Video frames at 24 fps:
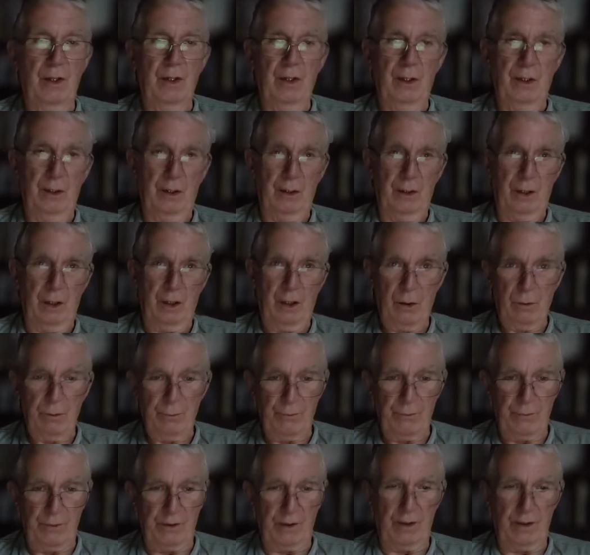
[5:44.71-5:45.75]
and
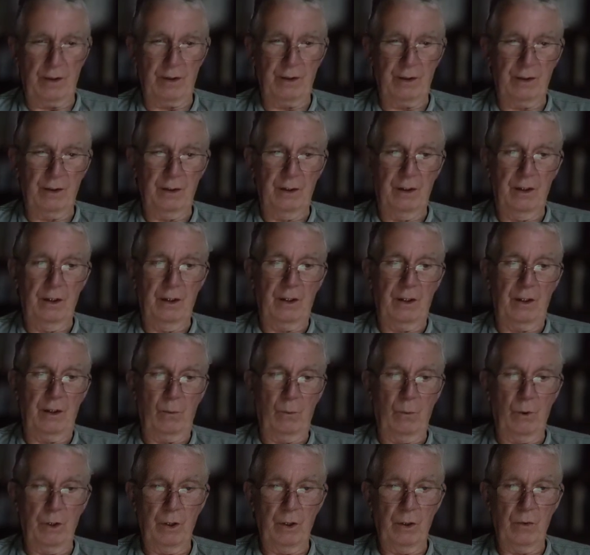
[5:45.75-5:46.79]
hopefully it
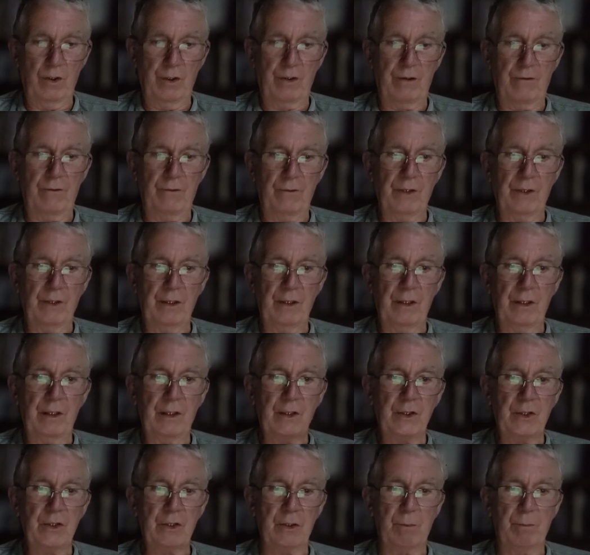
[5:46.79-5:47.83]
will, at the very
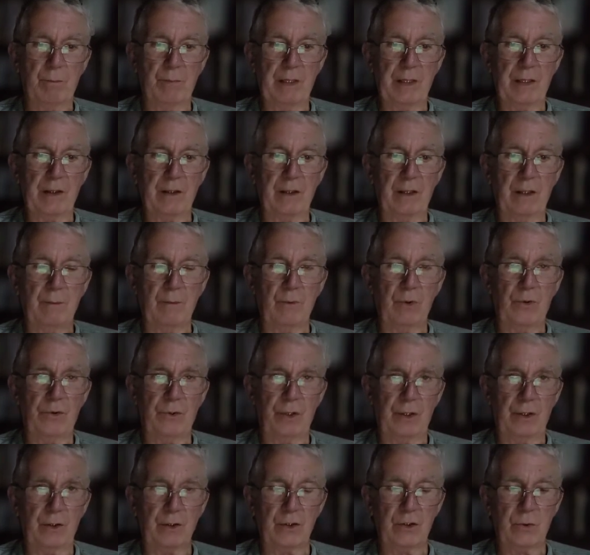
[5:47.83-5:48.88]
least, make them
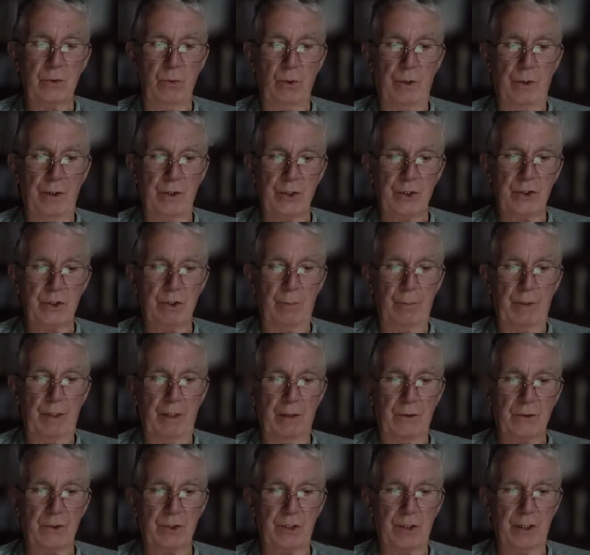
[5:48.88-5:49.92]
think twice about
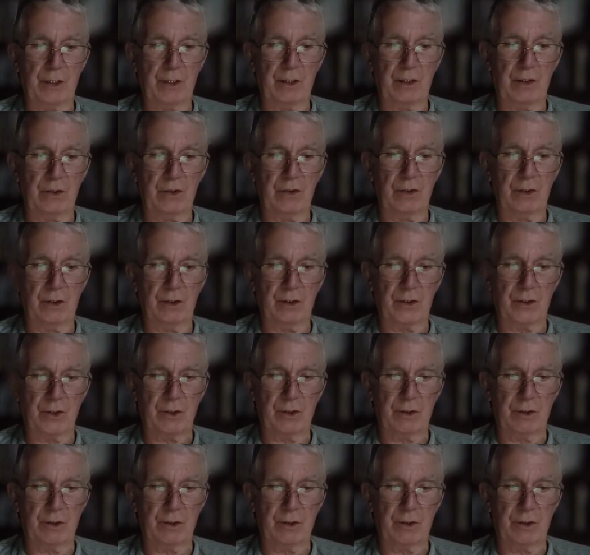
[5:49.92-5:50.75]
taking drugs.